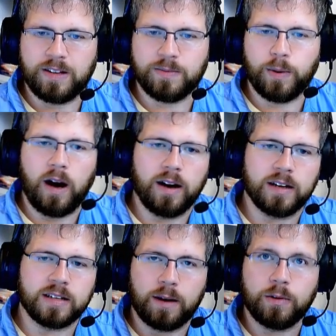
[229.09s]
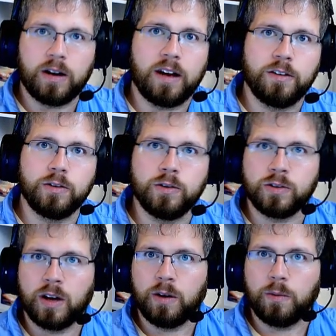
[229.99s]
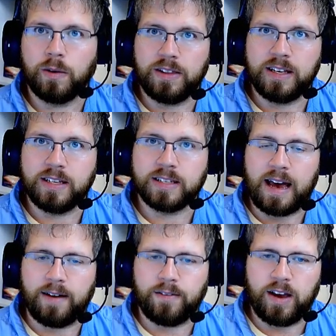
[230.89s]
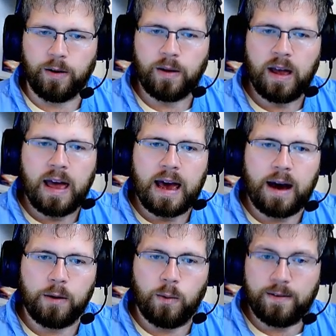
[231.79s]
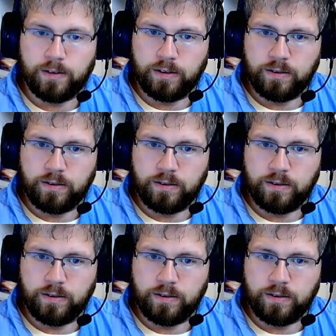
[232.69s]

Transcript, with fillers: But honestly, I would not use what these have here. However,